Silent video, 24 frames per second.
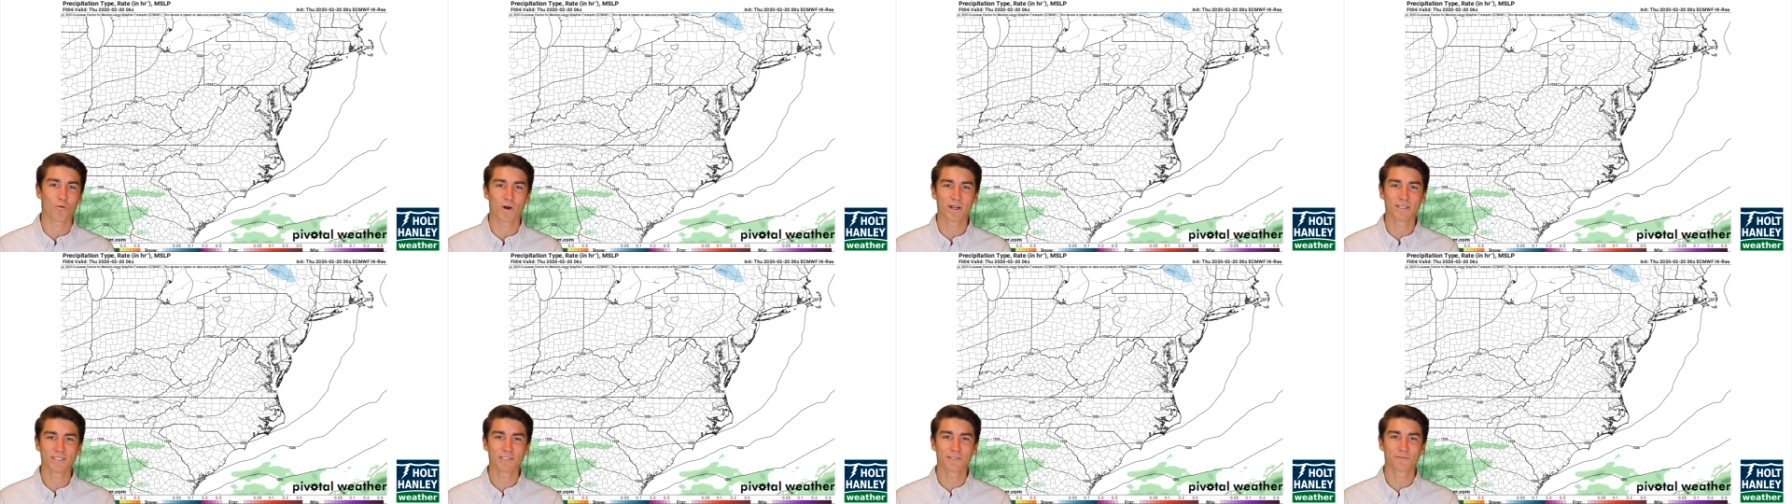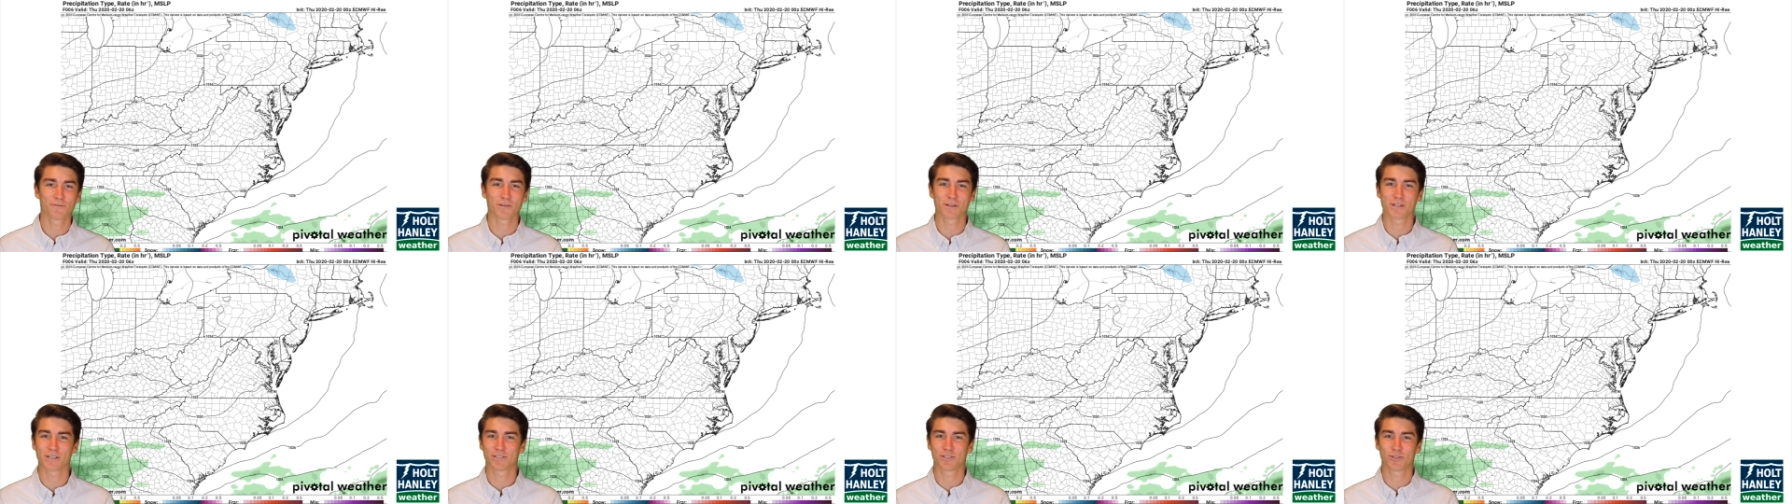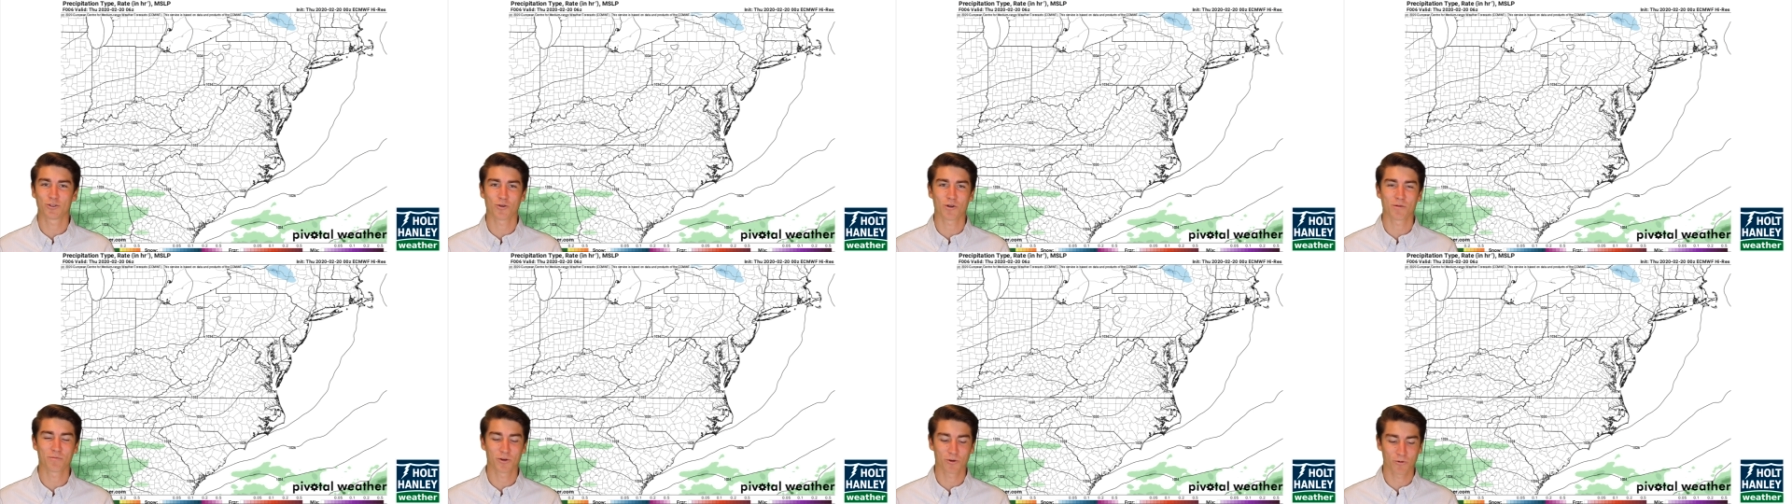once for the
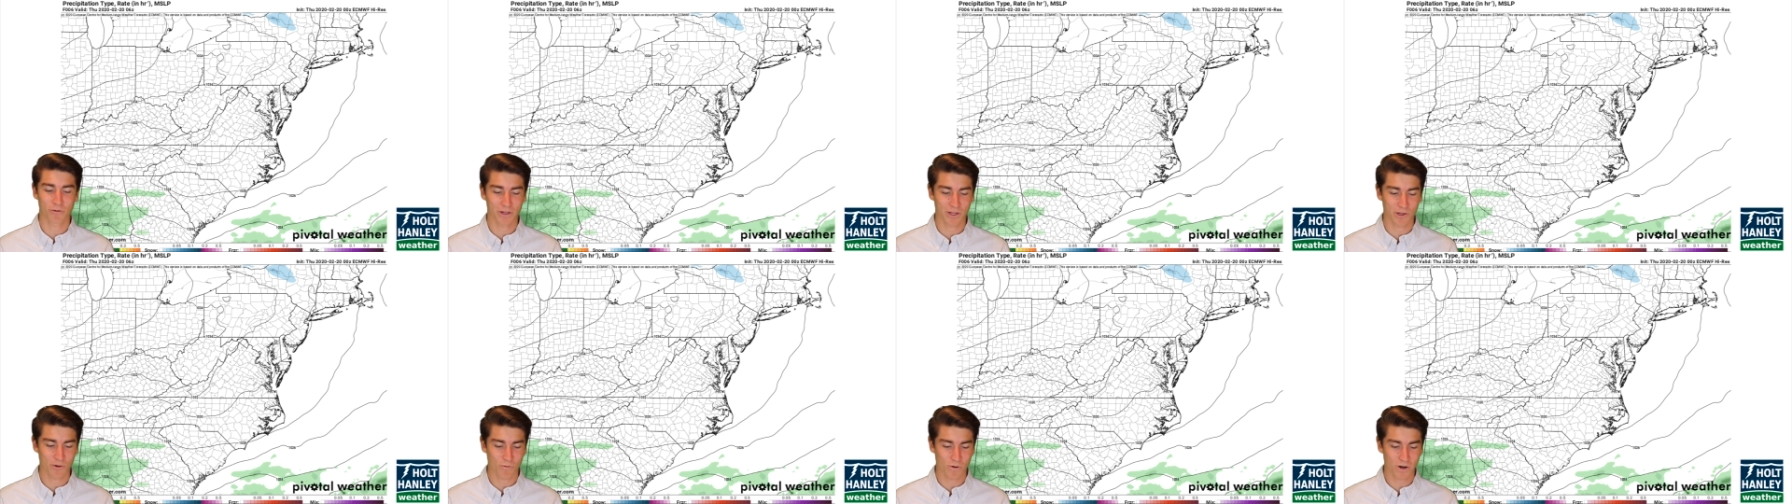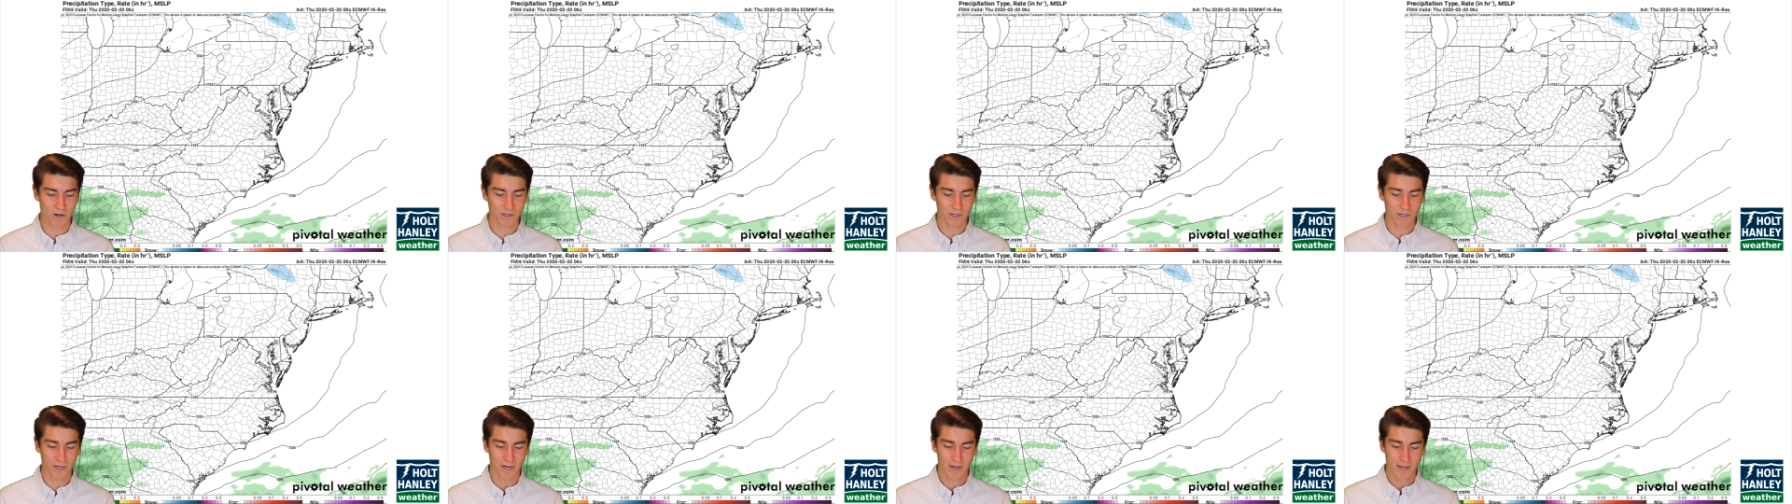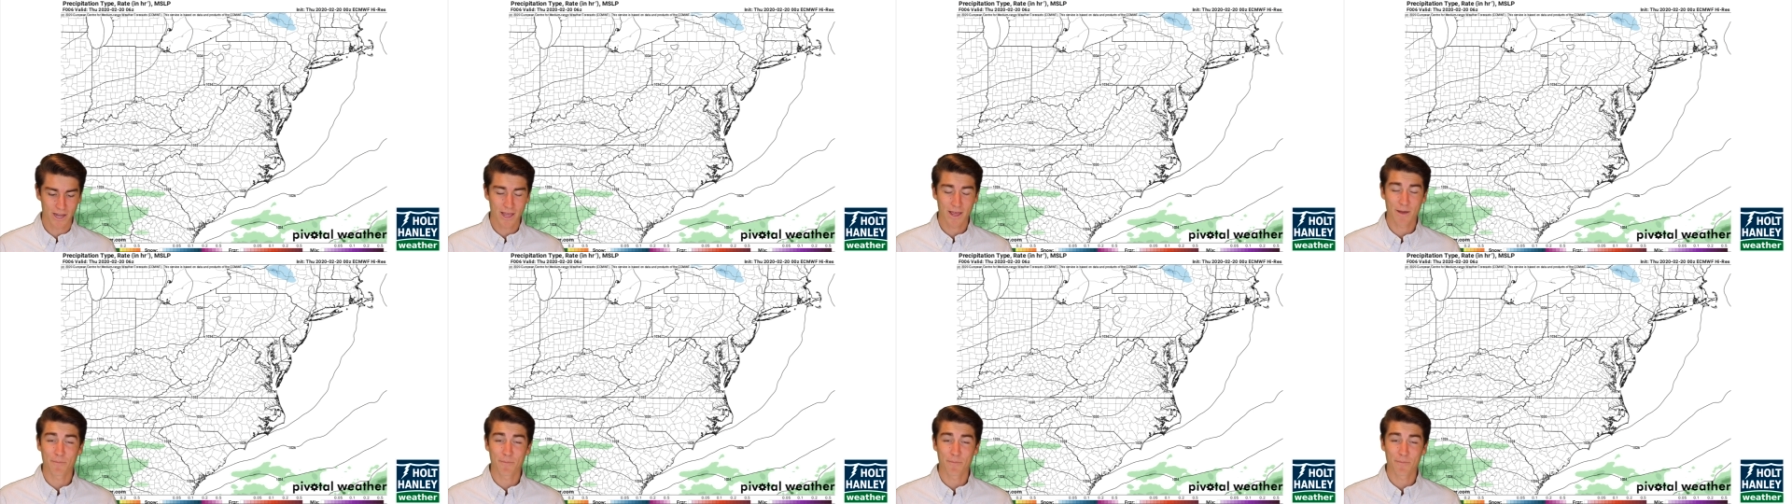storm to really work,